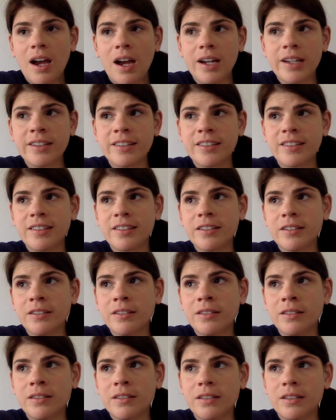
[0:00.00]
I
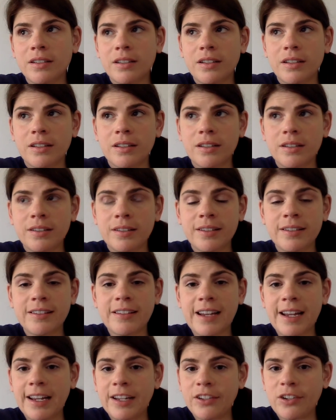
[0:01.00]
still
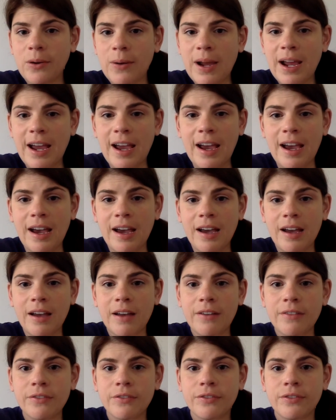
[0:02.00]
today
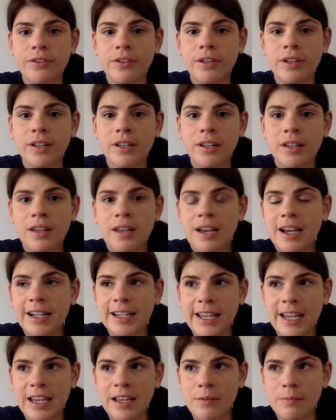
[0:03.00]
I
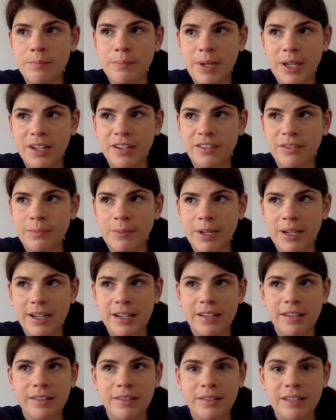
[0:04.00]
can't bend my
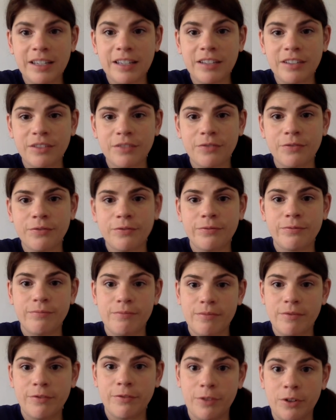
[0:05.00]
knees
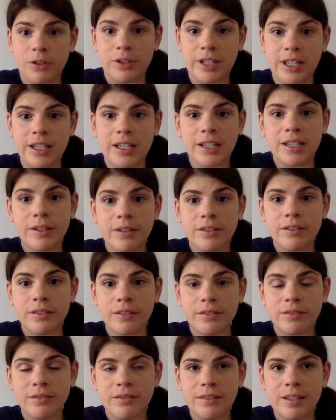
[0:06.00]
fully
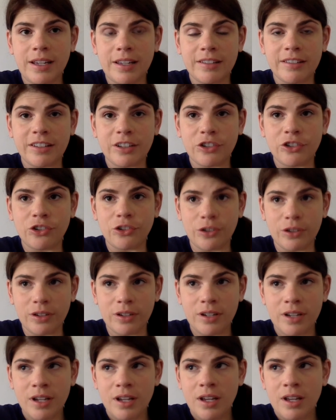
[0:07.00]
as they
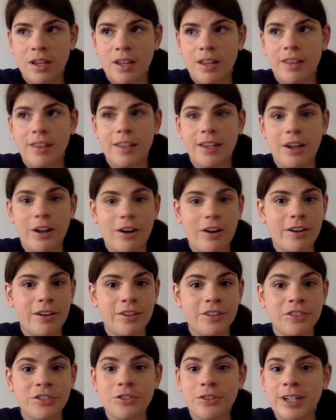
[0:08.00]
should. They are
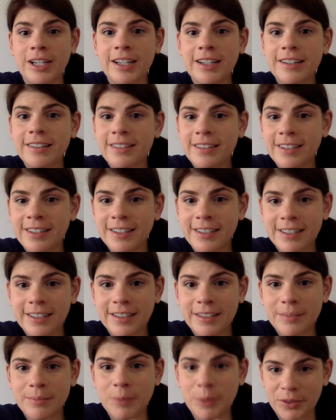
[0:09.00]
straight
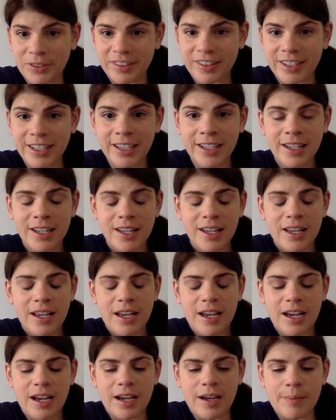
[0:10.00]
mostly,
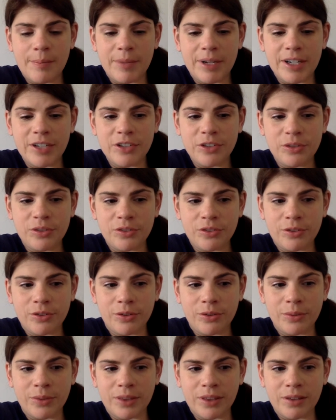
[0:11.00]
but I do
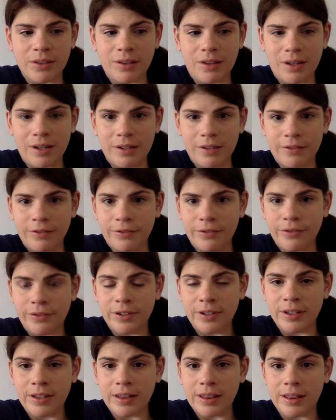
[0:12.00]
struggle with a lot of
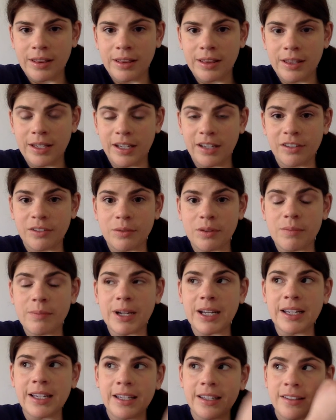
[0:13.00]
things with
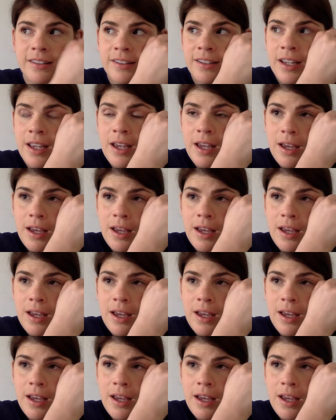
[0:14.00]
my knees.